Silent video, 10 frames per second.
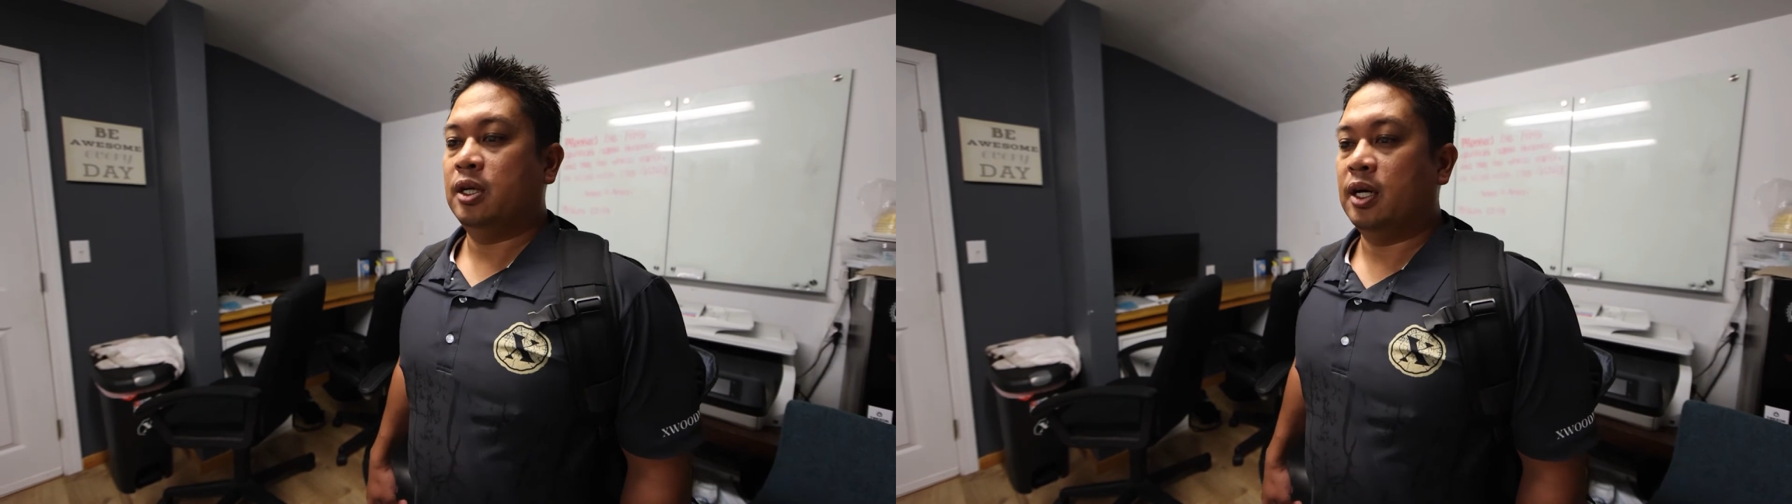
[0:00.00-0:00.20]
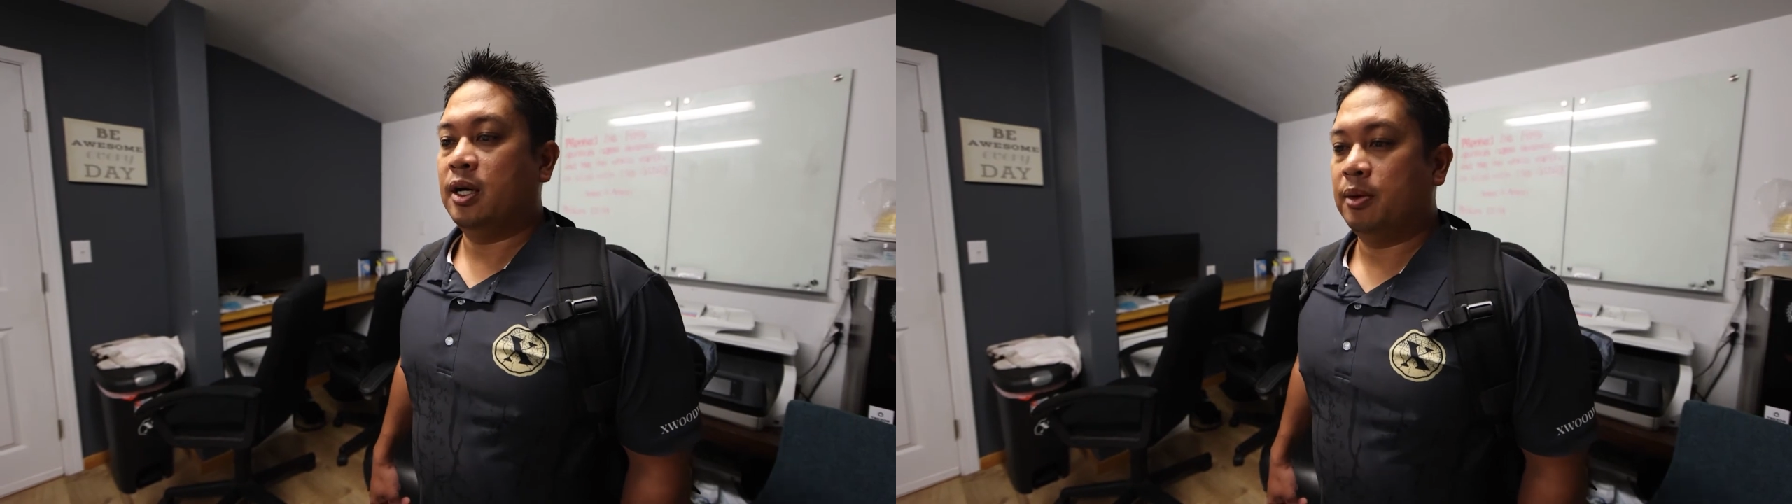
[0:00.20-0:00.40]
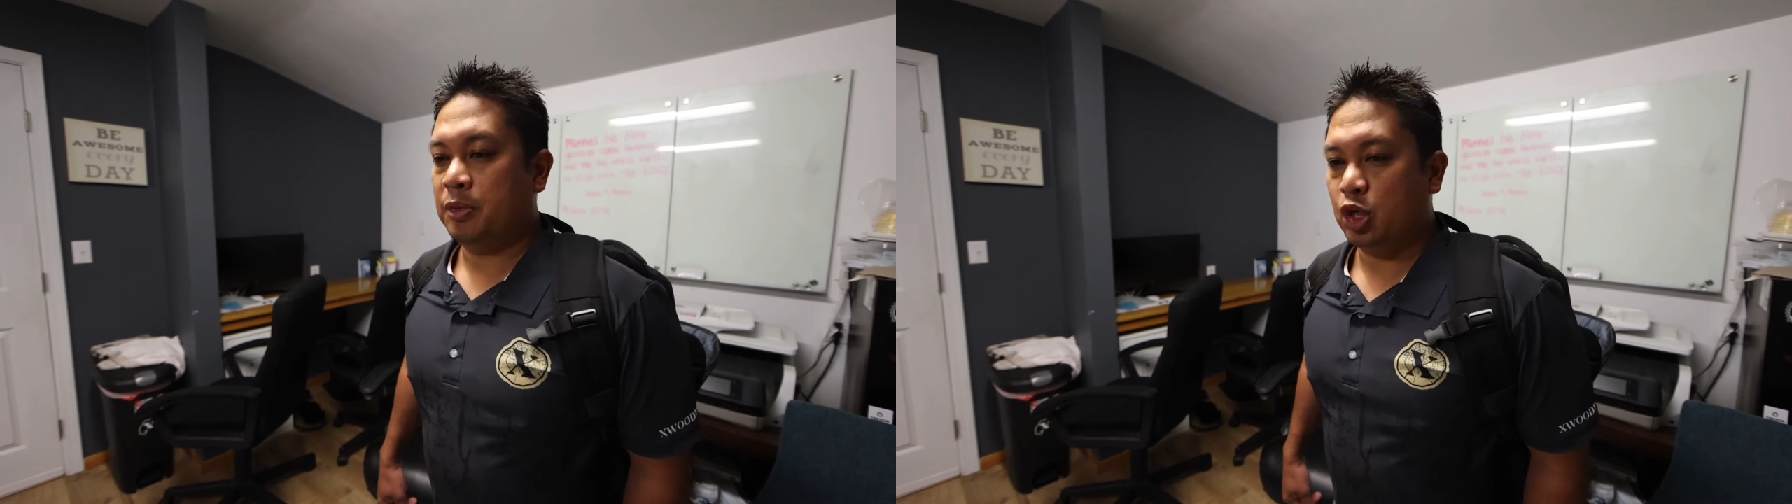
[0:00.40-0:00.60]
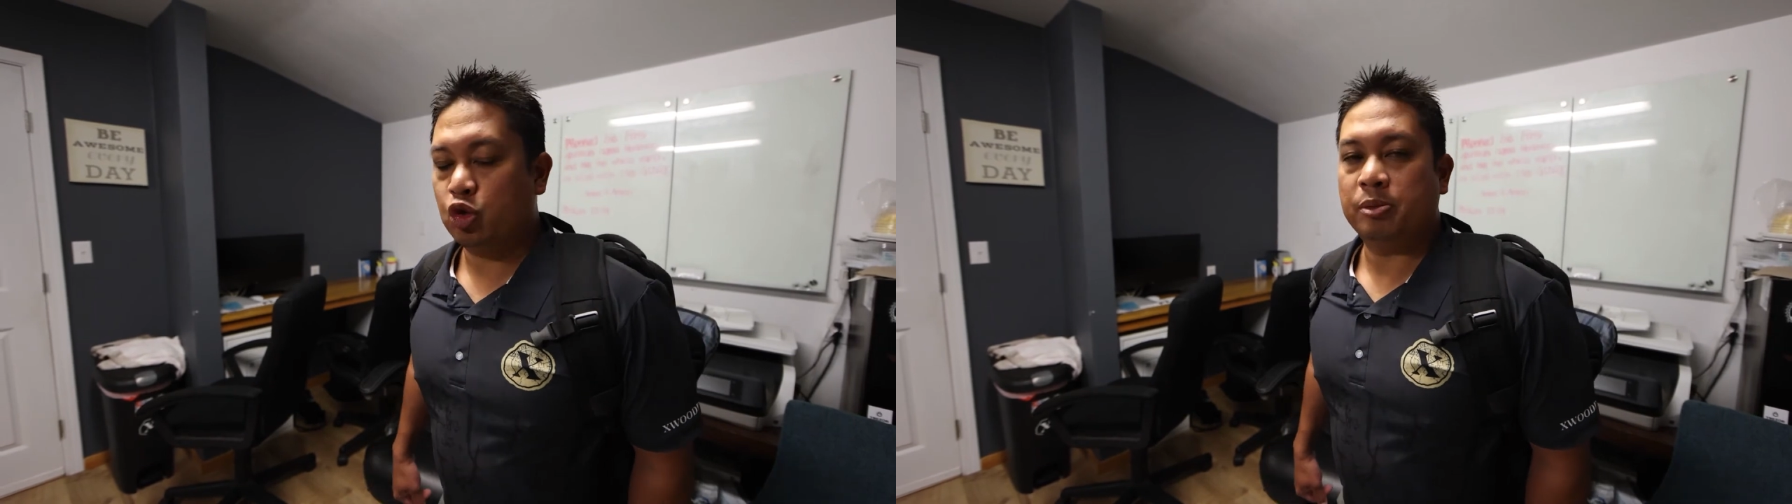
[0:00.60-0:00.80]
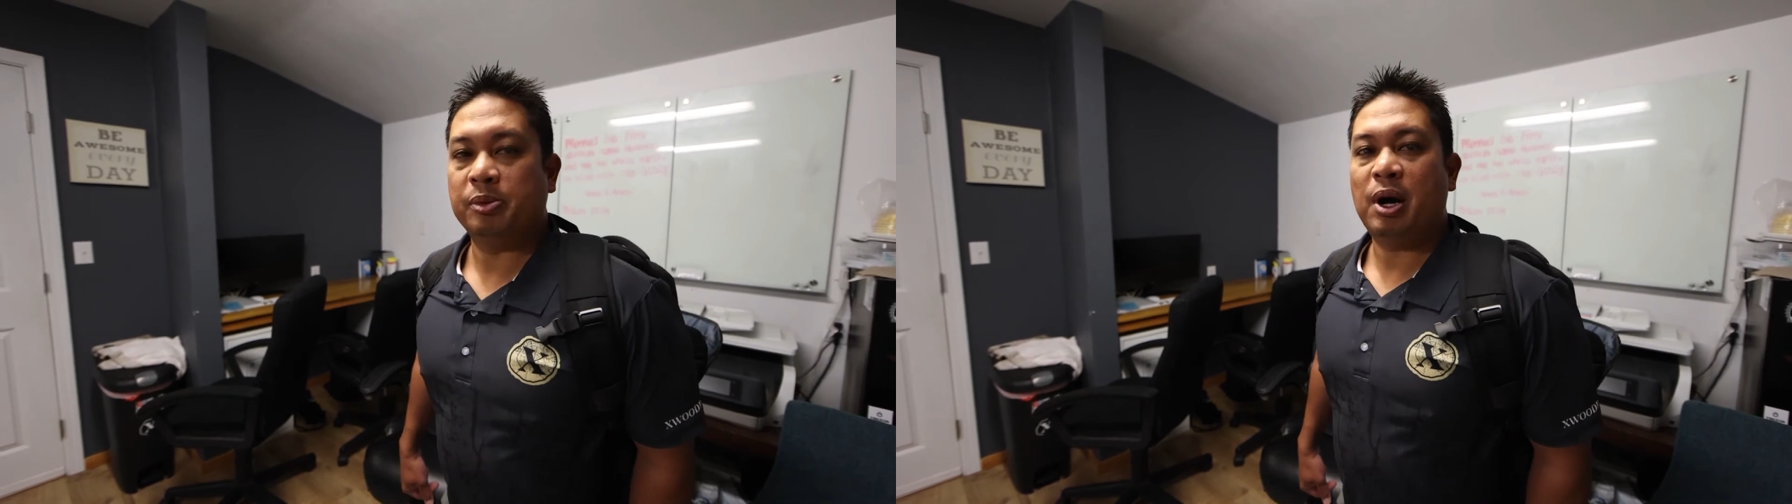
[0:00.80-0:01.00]
uh,
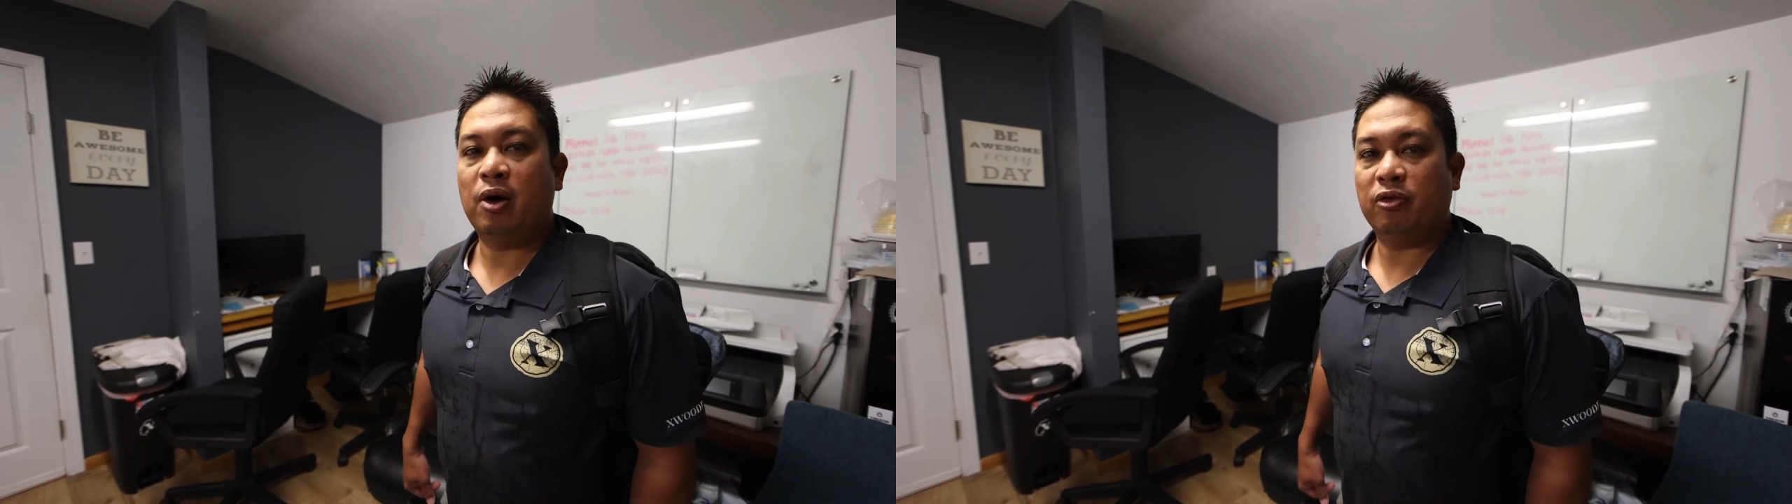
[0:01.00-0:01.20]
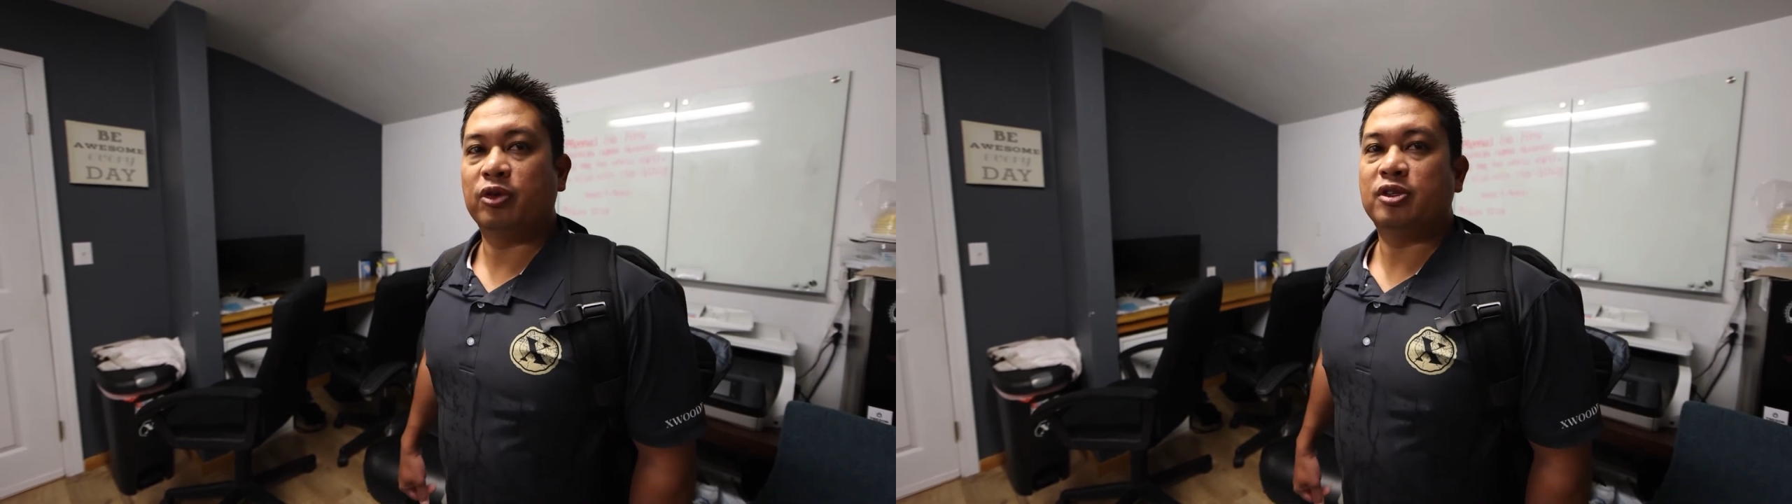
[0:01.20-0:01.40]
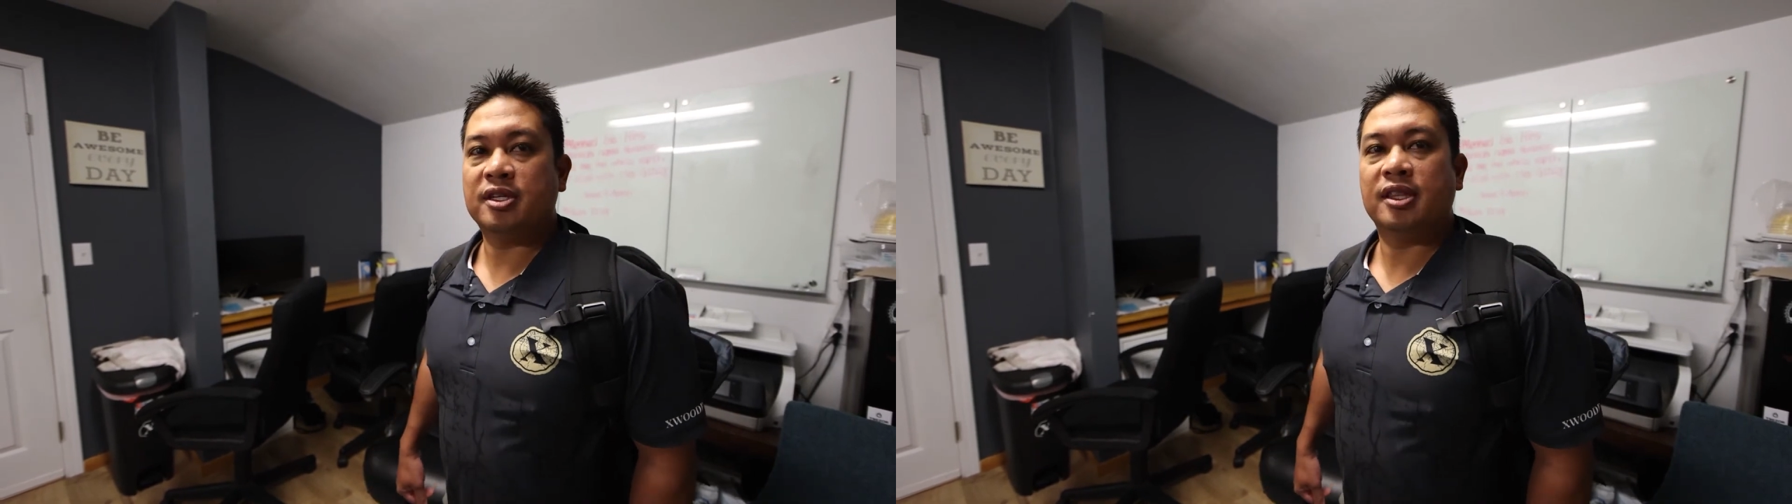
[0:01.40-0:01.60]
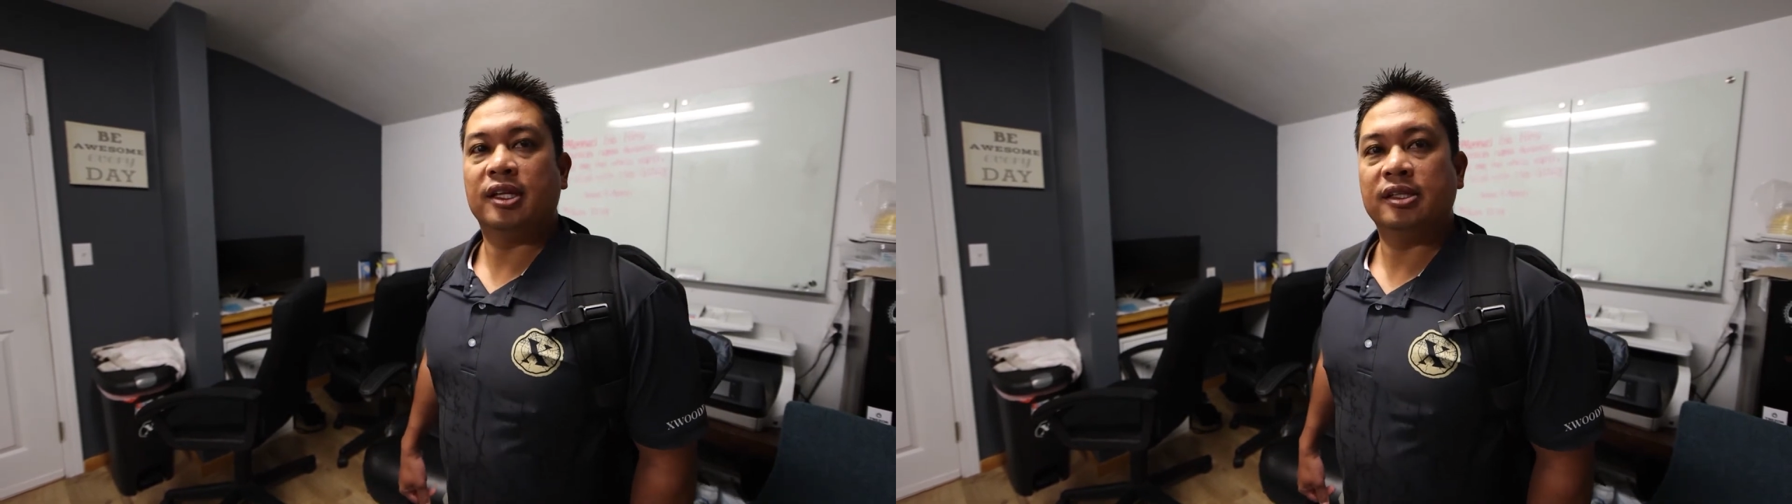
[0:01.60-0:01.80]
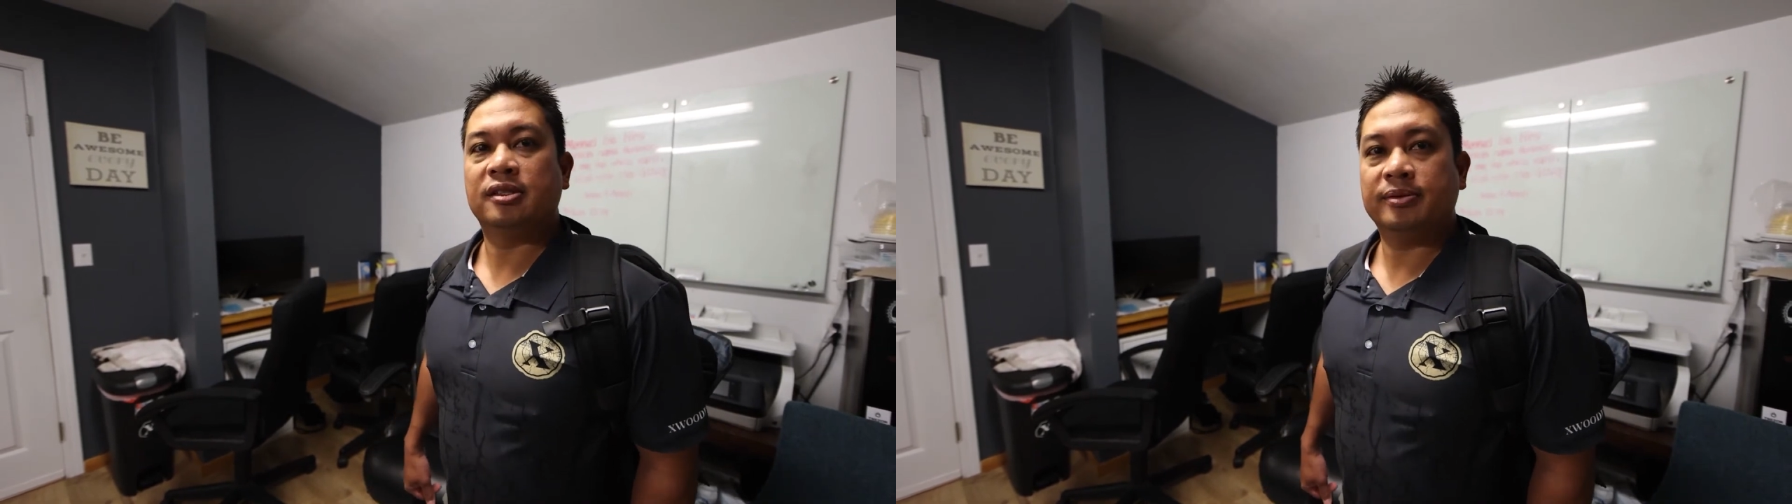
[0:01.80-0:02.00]
extremely powerful to say
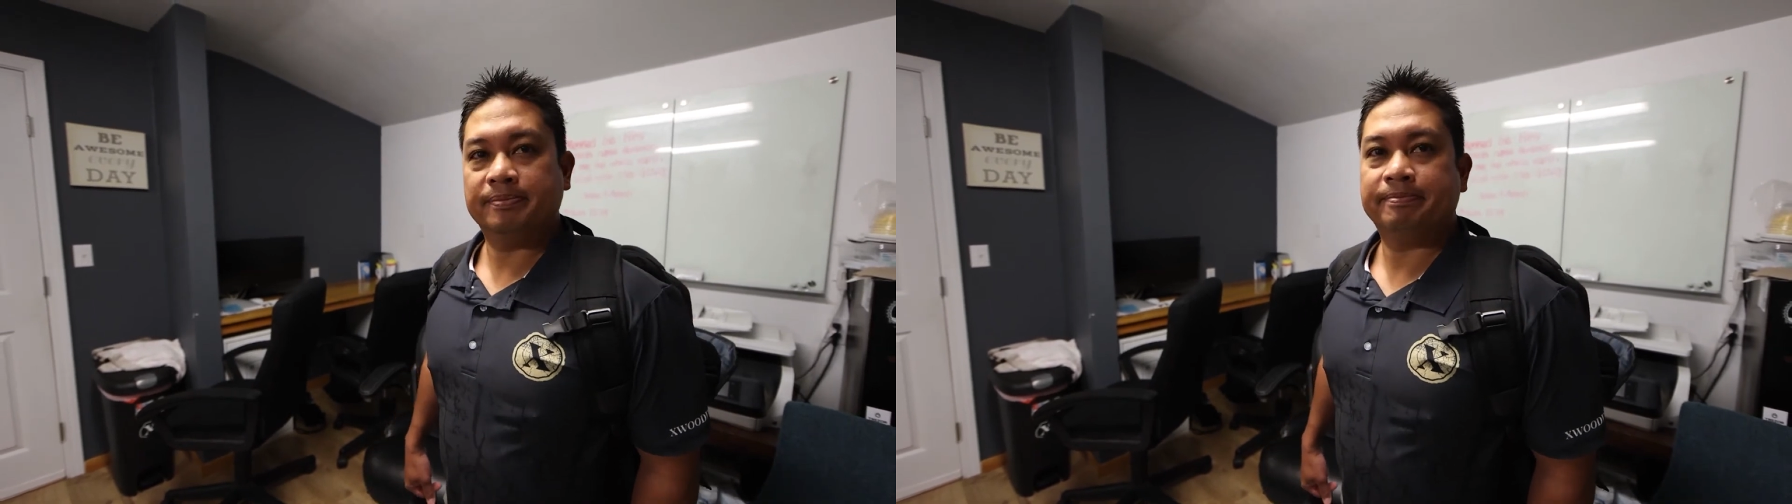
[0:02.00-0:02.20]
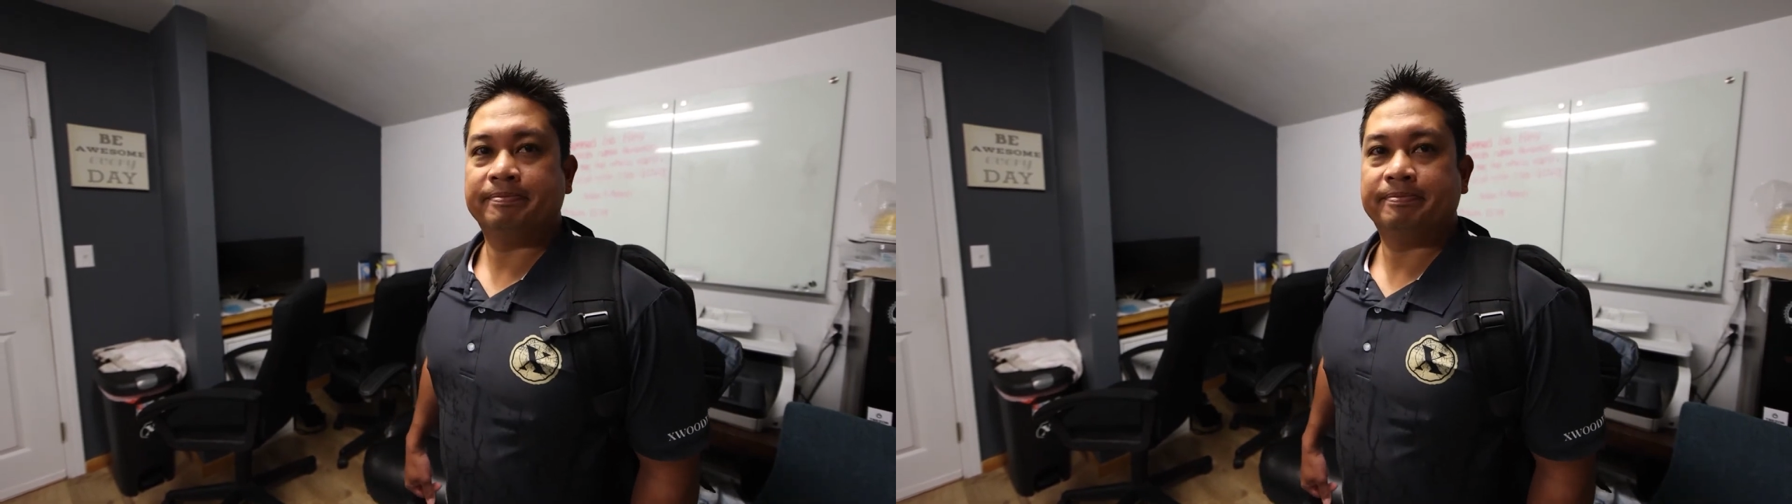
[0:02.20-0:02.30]
the least